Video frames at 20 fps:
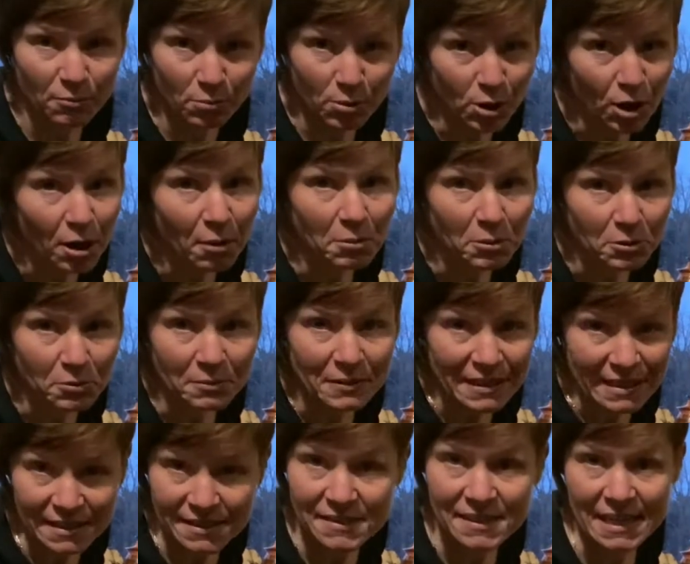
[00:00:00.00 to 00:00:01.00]
problem
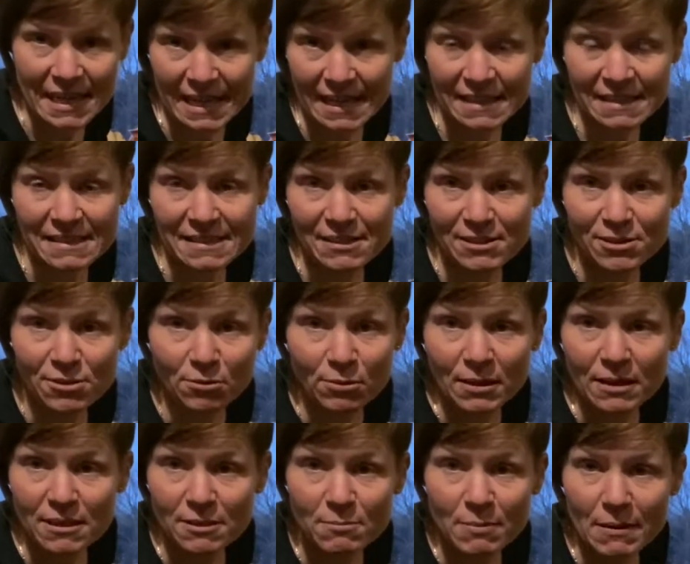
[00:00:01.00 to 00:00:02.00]
these days, and so
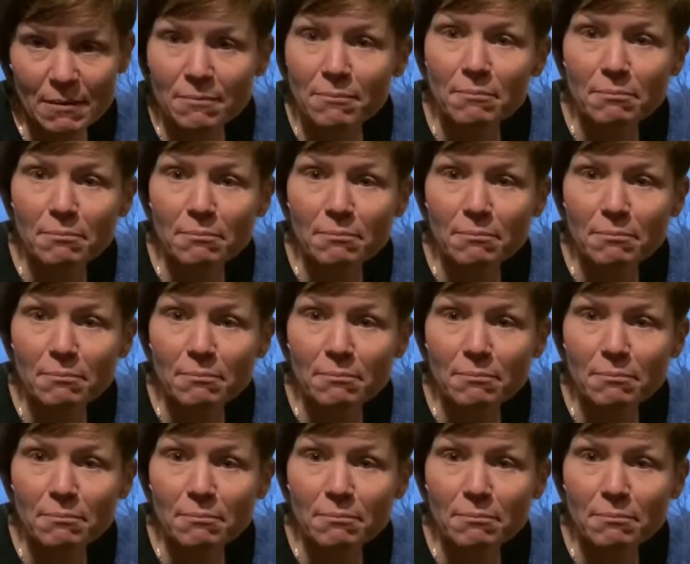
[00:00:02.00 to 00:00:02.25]
he's been